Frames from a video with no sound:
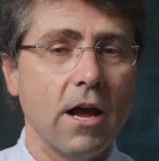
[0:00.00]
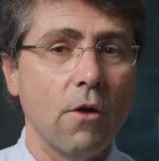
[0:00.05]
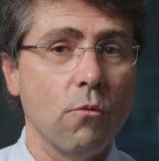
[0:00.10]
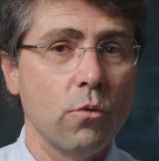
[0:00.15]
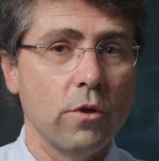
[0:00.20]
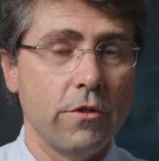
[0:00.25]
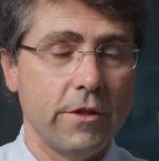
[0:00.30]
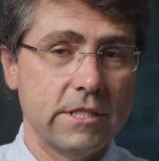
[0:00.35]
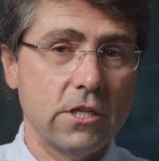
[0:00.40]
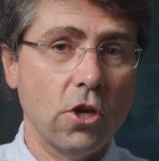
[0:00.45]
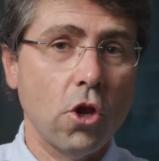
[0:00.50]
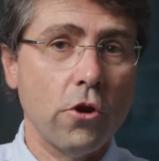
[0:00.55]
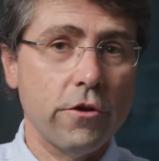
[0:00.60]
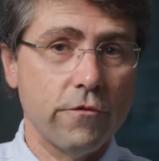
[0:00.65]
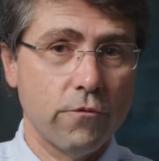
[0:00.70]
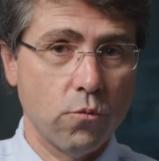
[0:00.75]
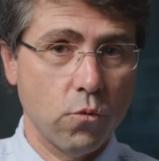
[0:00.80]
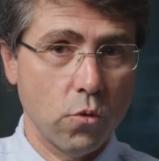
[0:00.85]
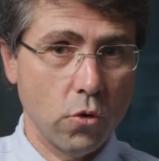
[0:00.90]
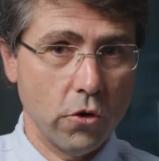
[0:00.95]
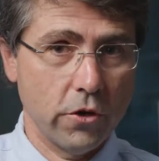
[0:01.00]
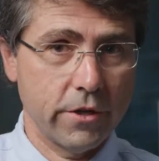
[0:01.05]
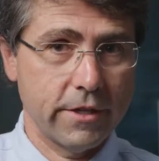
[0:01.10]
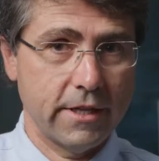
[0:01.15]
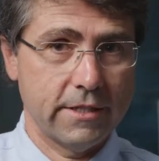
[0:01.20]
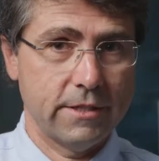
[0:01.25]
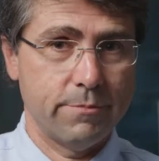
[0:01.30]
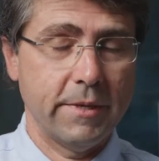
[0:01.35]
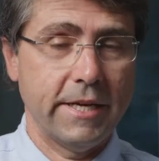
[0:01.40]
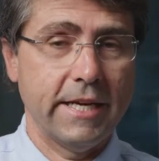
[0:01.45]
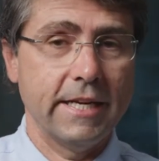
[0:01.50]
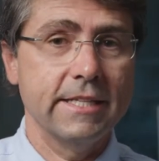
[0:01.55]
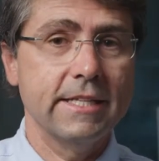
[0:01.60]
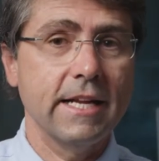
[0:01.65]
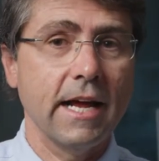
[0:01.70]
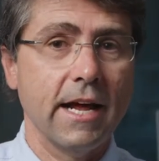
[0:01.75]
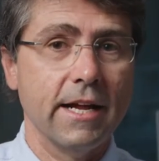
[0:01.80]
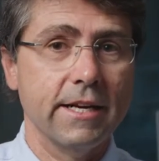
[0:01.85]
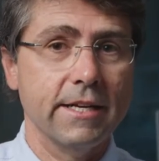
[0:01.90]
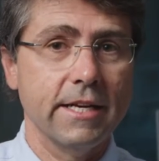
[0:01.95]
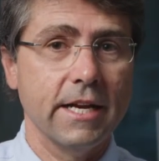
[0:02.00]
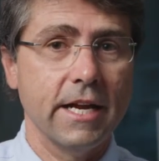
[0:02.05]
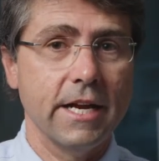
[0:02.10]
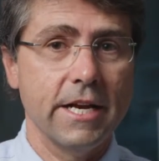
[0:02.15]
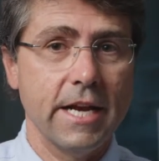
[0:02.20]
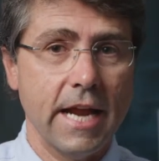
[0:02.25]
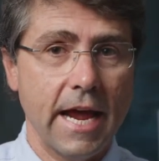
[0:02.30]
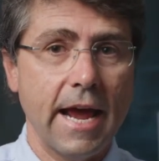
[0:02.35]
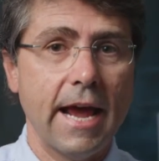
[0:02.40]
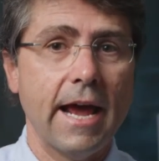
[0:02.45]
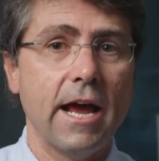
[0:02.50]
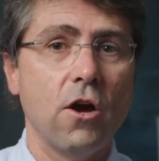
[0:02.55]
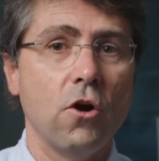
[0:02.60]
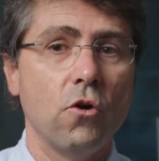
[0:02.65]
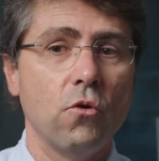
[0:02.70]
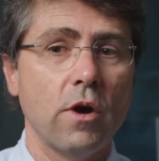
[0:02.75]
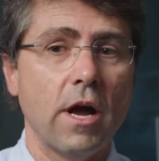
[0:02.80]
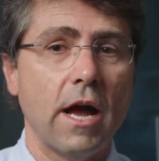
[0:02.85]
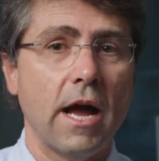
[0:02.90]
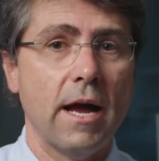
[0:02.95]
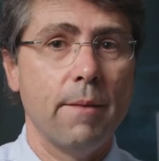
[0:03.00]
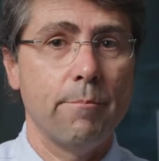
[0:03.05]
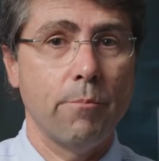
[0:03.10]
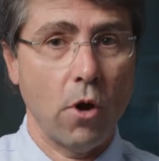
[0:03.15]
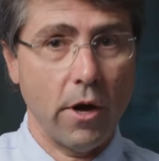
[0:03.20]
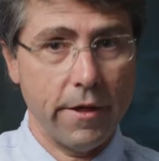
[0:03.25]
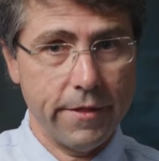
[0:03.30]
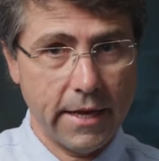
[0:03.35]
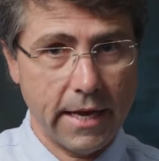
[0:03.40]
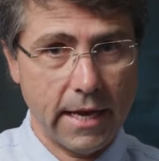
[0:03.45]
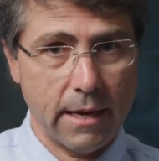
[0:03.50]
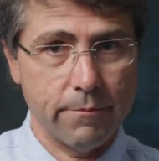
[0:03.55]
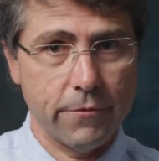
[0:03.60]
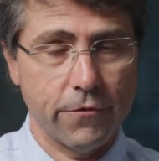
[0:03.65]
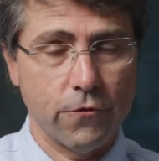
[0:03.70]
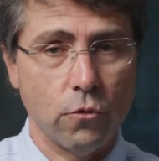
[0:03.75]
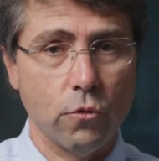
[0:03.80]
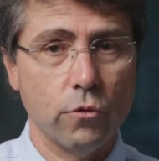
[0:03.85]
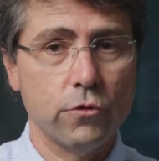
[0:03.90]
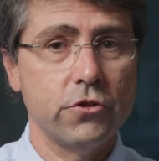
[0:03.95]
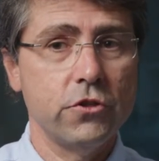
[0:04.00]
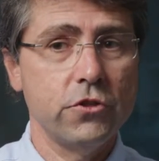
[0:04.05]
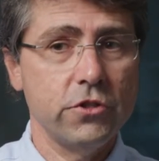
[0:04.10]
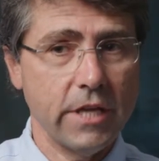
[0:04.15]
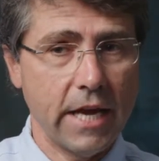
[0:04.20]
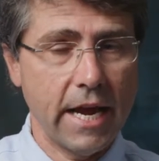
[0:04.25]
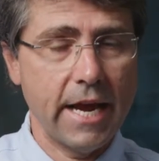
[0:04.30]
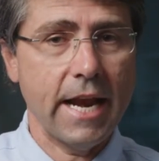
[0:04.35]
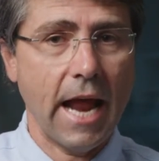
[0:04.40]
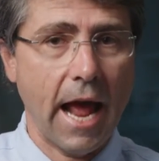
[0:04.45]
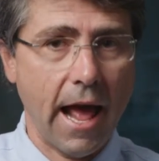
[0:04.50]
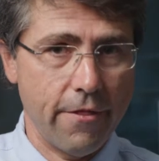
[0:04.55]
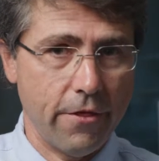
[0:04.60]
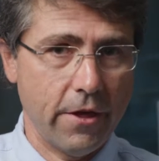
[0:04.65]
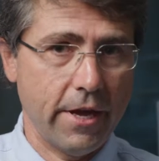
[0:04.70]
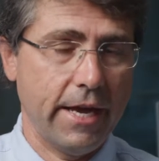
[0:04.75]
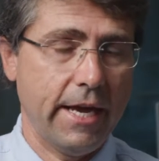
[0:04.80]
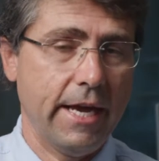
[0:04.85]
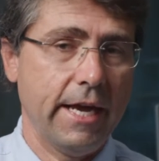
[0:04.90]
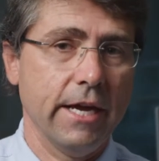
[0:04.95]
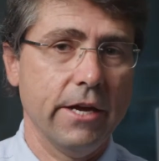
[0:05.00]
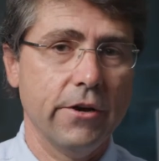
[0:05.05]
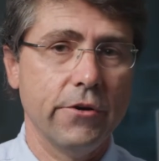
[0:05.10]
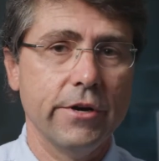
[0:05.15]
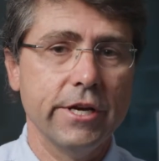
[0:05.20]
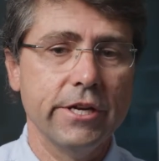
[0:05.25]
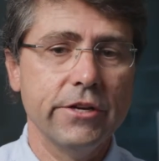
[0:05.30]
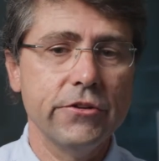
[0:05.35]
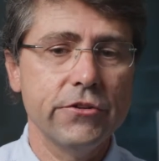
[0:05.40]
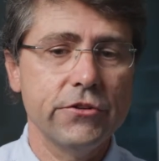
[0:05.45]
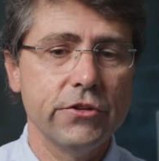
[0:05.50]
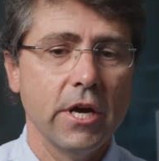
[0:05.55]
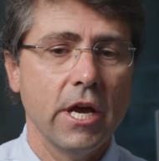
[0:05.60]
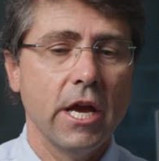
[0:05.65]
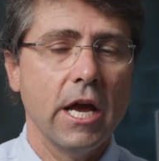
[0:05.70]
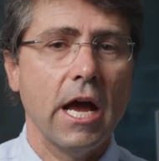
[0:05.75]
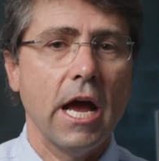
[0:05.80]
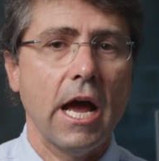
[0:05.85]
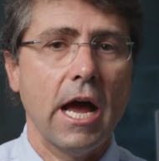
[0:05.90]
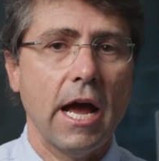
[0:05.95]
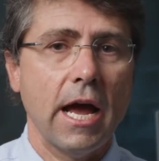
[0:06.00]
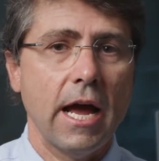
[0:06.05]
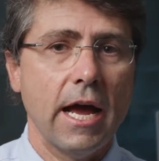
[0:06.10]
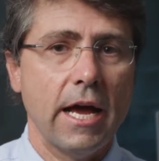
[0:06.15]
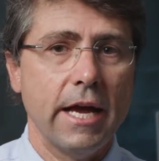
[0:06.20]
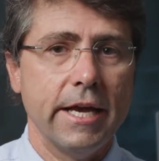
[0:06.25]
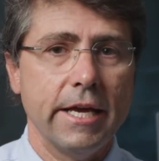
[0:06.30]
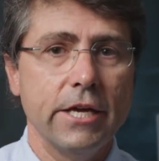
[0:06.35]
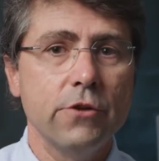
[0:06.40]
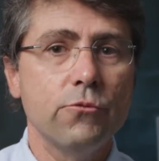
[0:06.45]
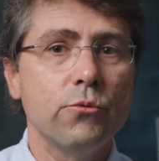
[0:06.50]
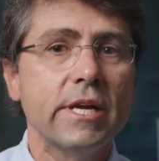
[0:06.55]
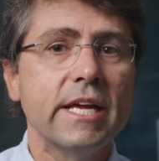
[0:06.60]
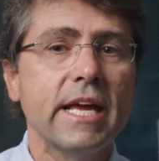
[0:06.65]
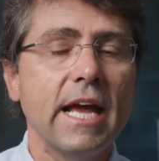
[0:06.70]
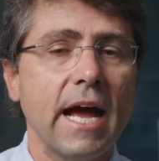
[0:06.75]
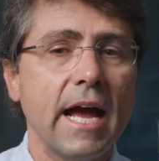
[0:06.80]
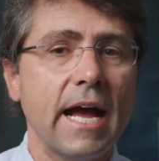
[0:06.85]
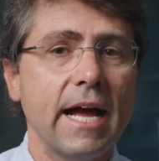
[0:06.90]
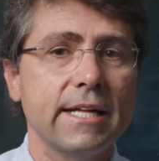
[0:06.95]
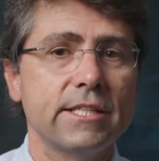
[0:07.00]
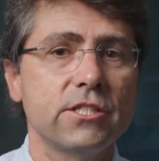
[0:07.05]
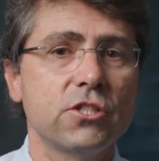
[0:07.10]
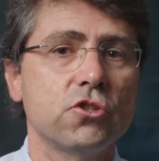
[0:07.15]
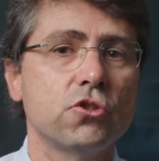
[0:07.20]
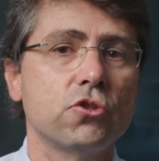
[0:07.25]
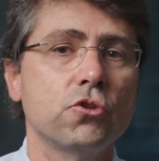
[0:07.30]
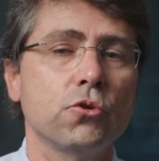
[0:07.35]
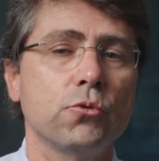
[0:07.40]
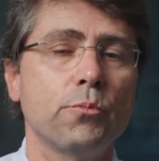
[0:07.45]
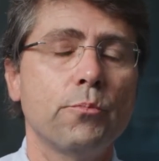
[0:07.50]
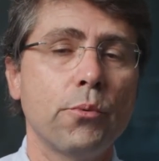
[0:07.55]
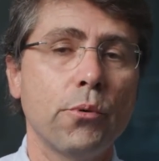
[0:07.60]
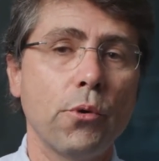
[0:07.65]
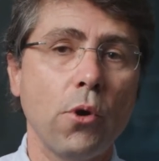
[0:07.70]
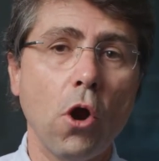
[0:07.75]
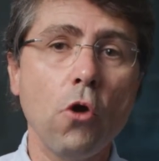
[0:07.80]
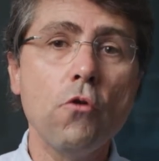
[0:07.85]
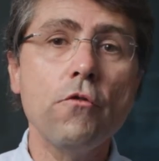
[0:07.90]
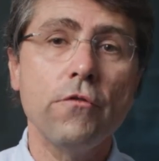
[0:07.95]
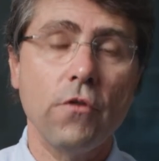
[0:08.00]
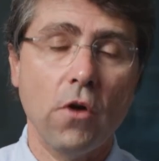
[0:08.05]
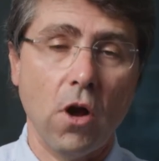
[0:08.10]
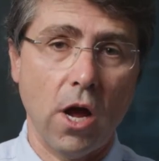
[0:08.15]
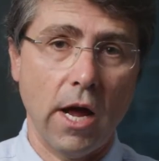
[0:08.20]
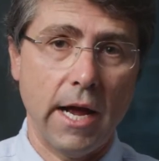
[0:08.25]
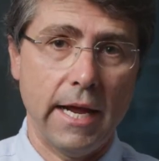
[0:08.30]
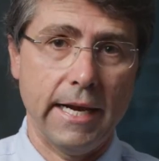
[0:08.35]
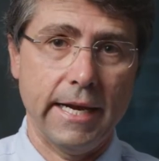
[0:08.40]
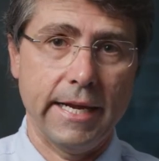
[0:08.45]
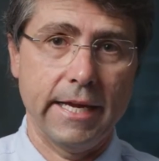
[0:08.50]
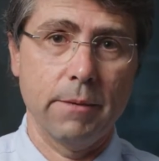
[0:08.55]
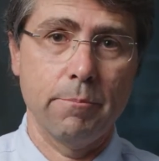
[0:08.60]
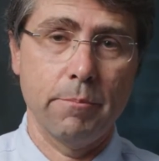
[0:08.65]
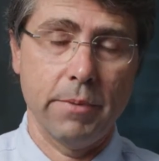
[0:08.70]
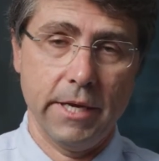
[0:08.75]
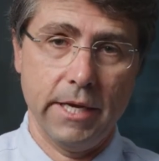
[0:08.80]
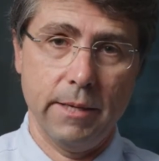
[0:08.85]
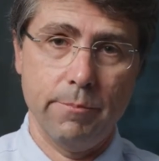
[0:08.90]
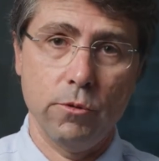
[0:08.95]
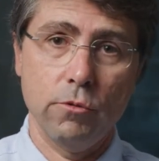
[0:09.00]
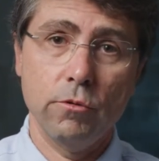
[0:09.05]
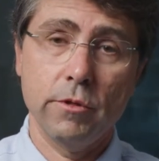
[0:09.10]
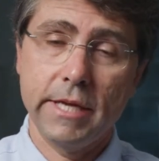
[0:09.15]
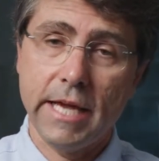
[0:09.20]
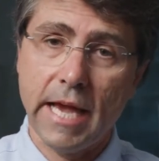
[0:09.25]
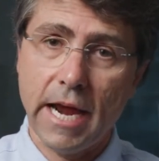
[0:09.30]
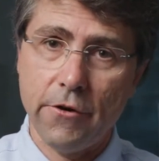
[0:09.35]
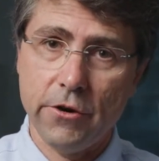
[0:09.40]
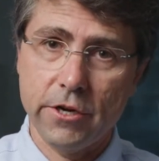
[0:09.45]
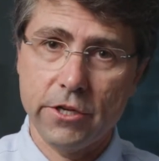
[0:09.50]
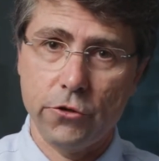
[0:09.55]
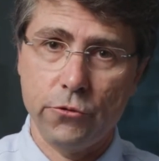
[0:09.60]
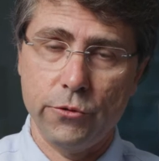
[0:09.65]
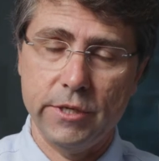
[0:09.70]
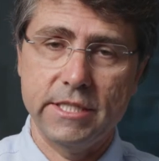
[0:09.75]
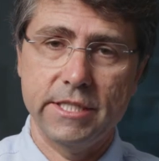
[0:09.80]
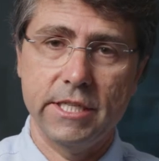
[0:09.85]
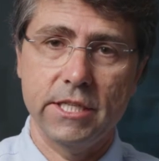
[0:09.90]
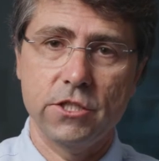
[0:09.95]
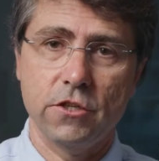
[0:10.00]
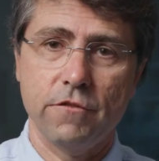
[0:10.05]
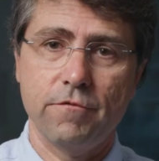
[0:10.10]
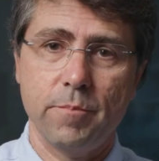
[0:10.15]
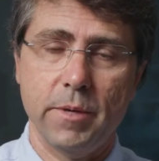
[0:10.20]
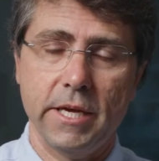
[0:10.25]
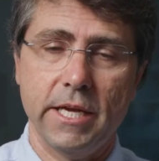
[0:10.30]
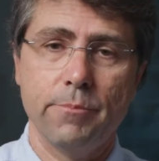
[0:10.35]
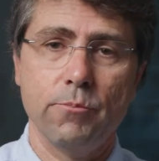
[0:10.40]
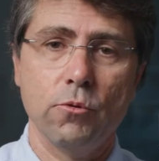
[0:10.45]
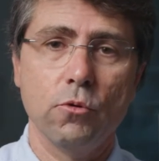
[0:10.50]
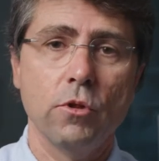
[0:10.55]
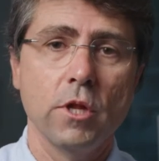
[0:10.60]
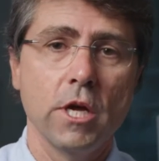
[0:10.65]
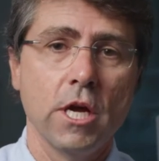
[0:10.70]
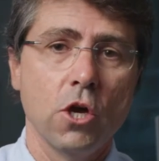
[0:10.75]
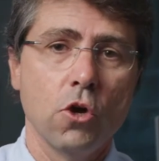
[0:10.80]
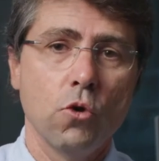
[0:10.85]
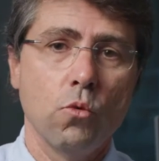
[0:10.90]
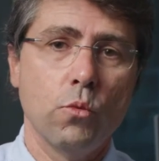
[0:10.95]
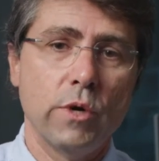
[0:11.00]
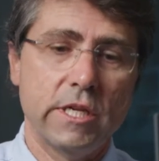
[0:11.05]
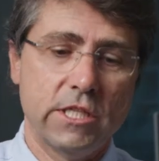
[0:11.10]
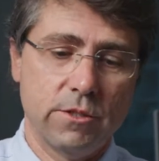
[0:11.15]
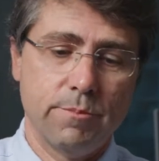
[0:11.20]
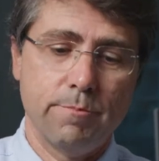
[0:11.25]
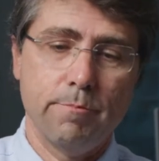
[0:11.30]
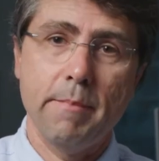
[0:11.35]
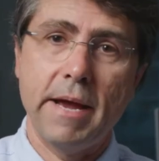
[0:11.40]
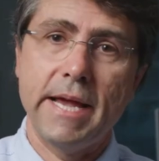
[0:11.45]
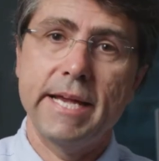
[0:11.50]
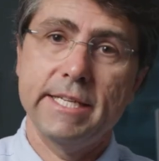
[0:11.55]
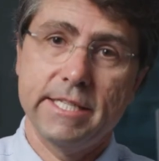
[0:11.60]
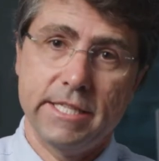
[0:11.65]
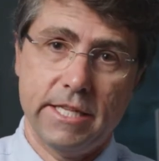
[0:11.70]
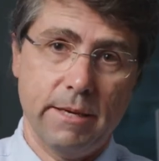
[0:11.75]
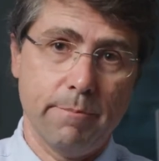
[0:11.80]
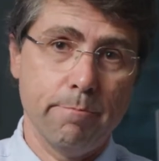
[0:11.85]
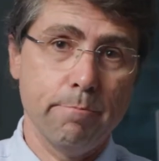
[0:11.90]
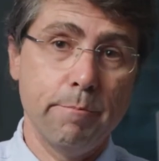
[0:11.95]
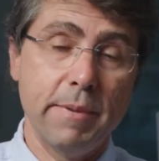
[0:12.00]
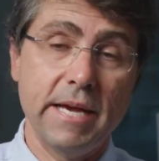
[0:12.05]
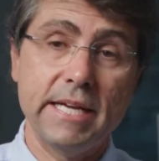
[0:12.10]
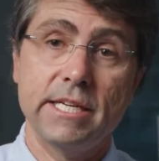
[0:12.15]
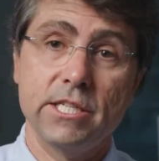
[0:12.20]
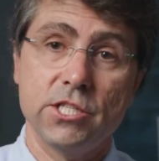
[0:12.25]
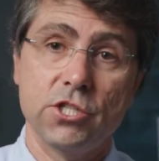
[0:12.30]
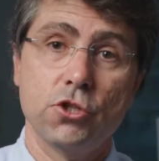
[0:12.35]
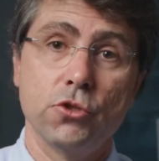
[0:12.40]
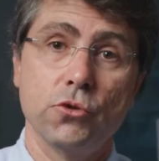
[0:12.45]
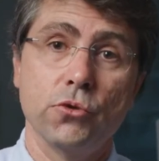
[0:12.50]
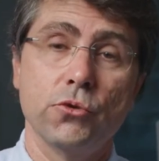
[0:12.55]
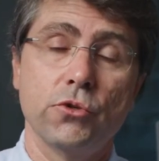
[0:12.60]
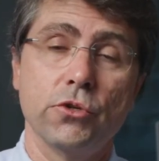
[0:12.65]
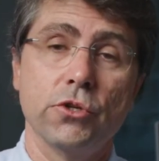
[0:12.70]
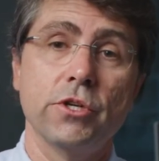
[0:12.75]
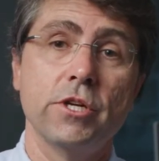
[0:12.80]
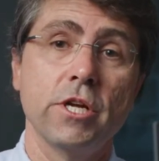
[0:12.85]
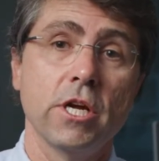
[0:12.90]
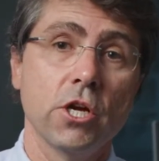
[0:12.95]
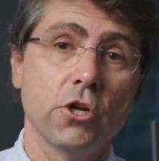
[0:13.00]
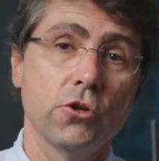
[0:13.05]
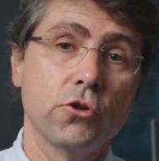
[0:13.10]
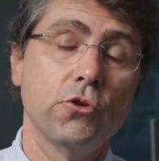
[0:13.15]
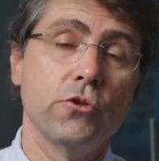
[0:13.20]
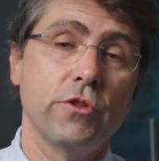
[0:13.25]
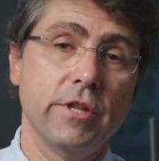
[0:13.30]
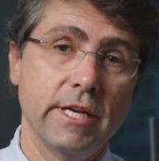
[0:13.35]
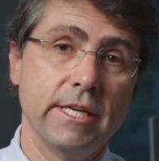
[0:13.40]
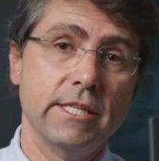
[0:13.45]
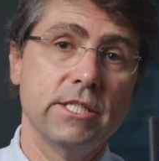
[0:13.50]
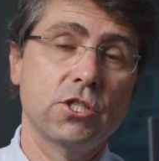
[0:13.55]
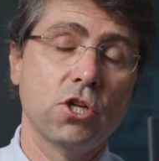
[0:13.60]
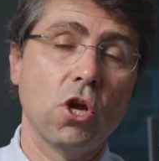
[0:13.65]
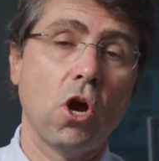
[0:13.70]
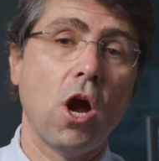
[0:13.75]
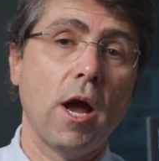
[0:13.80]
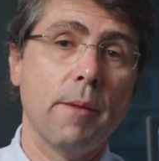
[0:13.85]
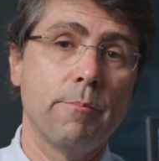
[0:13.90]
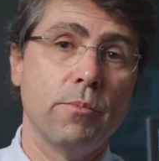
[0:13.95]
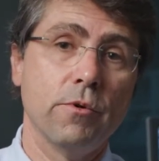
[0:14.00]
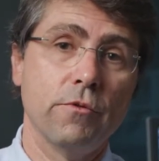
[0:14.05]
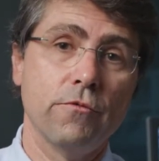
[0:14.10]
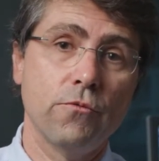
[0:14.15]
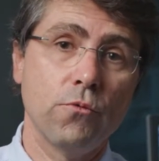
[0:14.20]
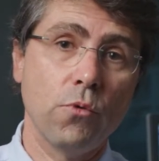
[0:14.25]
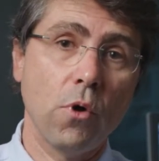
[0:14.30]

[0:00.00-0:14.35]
Well, there's a lot of work that's being done now by the armed forces and other areas in regards to profiling people, characteristics of people, which makes them better suited to these type of